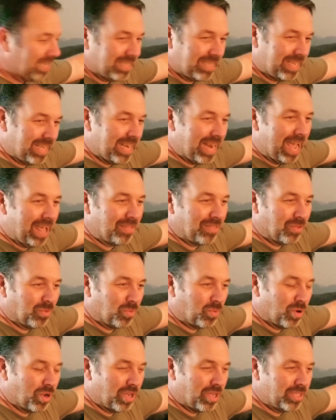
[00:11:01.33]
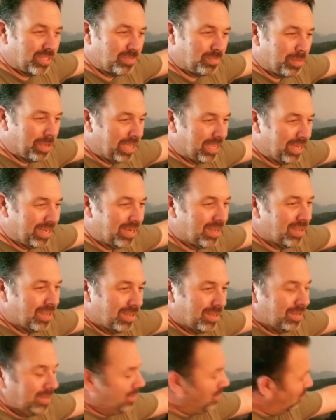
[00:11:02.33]
get out in the woods, but
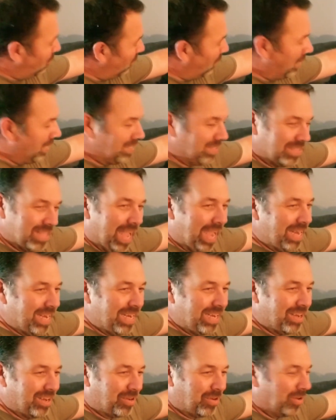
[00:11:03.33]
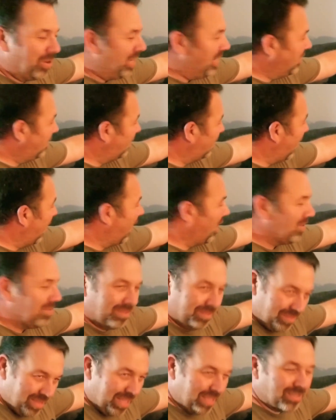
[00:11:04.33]
when it's 90 degrees out,
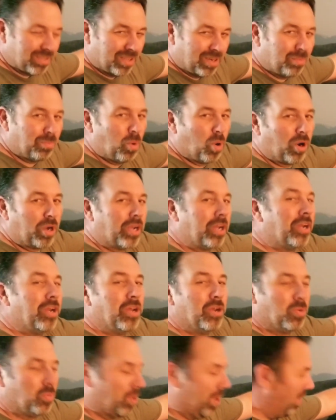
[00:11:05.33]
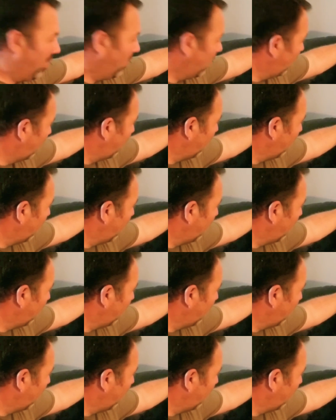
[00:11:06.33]
that's a little more canoe weather for